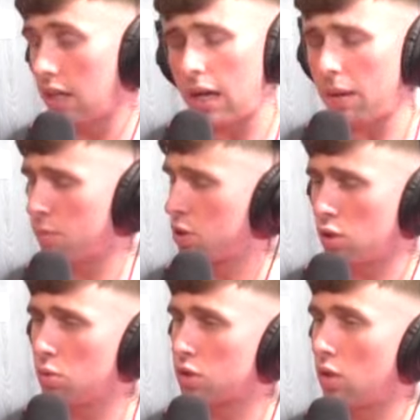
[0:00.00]
I, I was
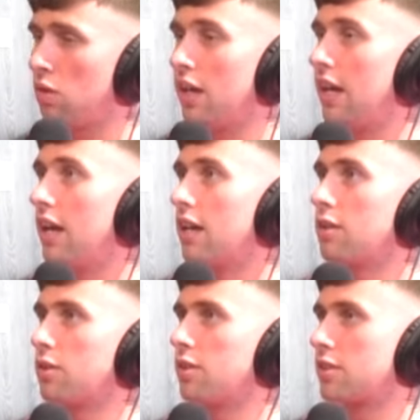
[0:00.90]
so slow.
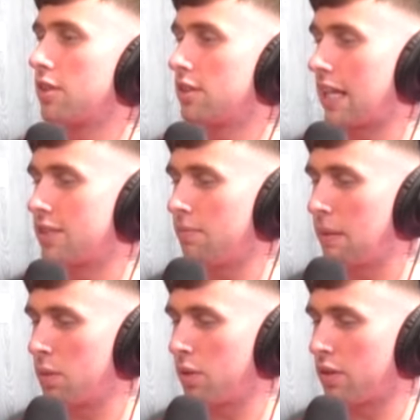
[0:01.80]
you was like some
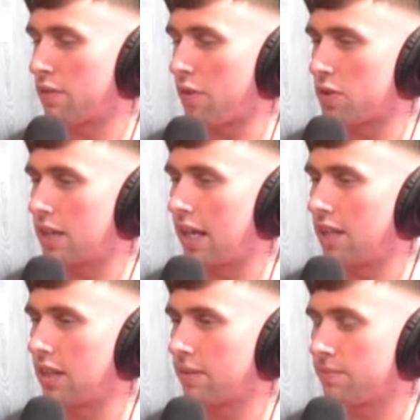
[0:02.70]
people go out their first day
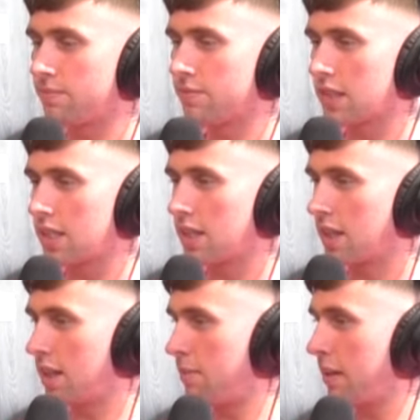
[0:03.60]
and like
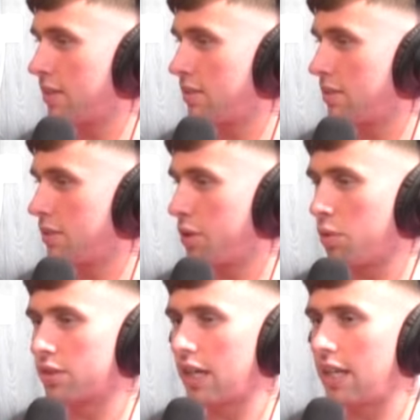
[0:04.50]
they might
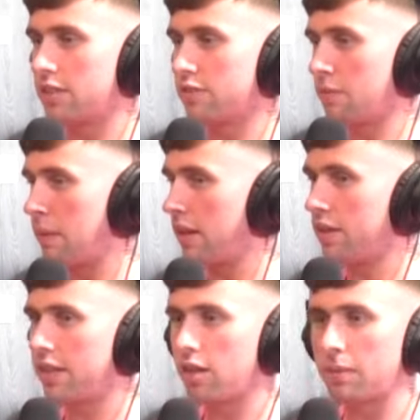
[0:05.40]
show signs of
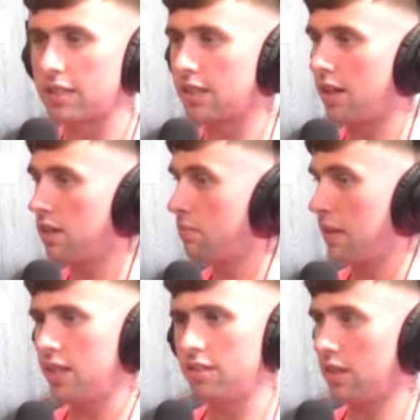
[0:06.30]
ability or a bit of talent.
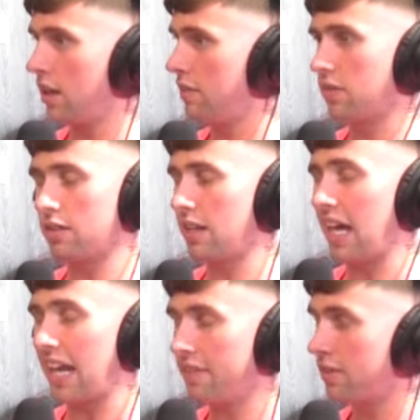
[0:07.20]
Me, not even
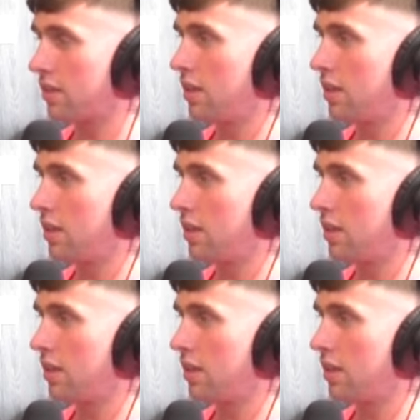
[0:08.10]
any of it.